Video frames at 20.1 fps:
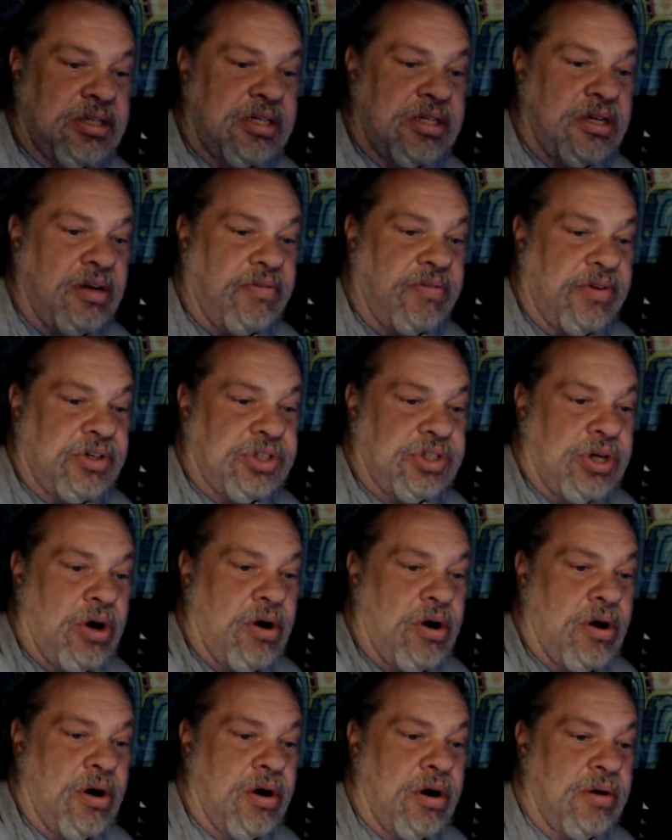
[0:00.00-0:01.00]
silver
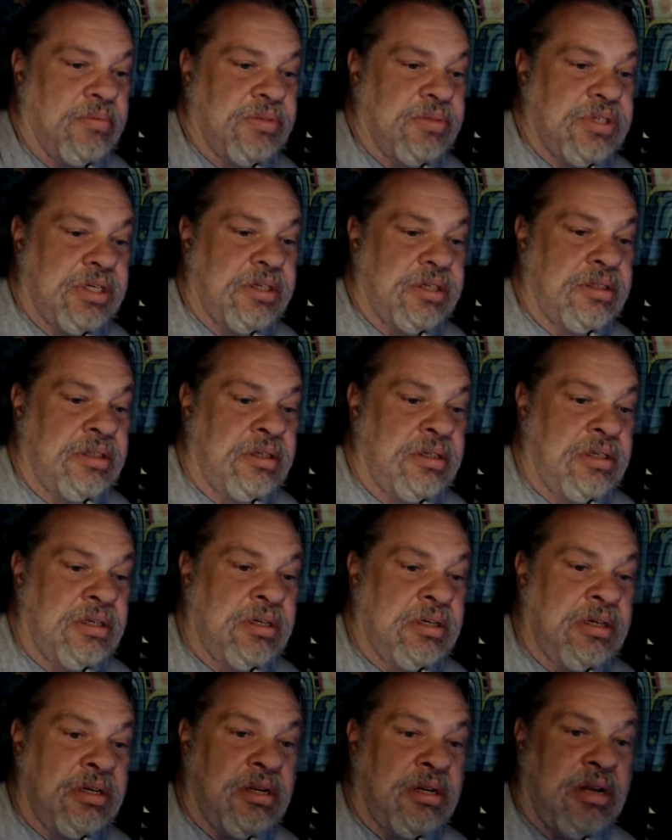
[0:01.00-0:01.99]
charms, and
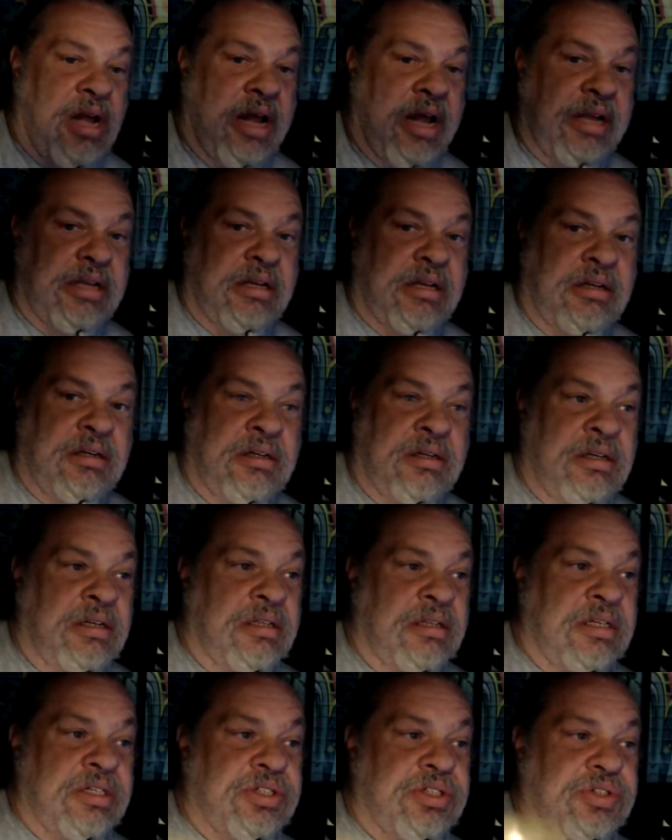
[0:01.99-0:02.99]
like
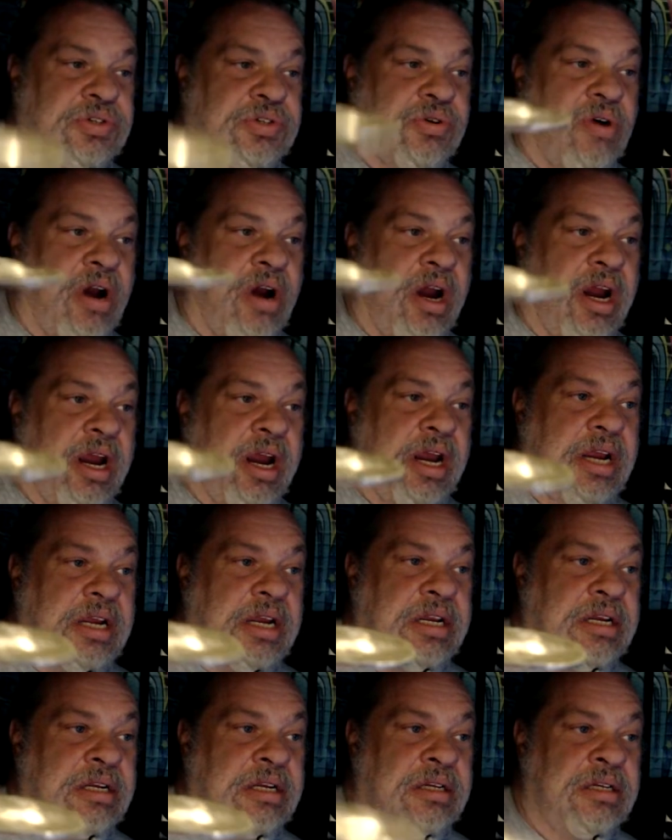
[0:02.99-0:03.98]
this
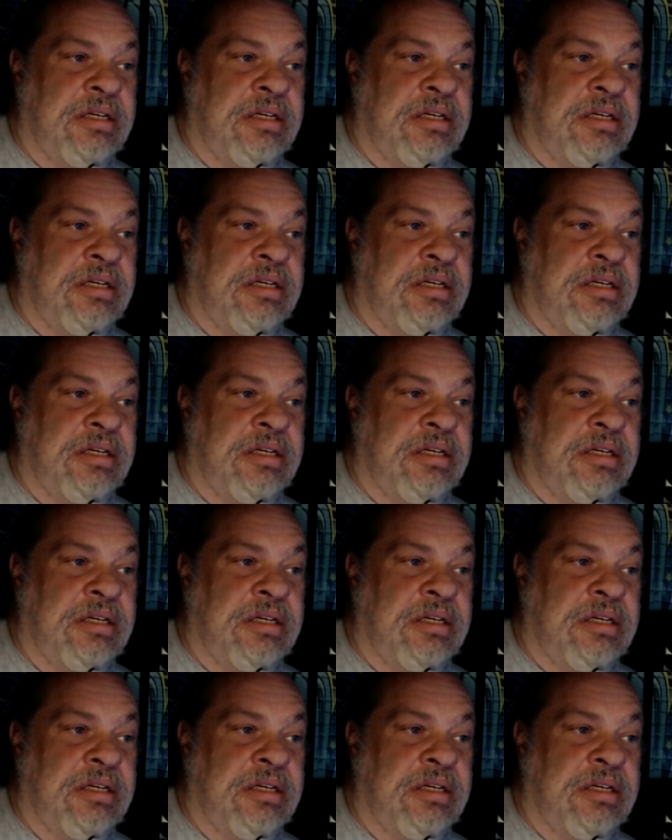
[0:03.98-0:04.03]
tray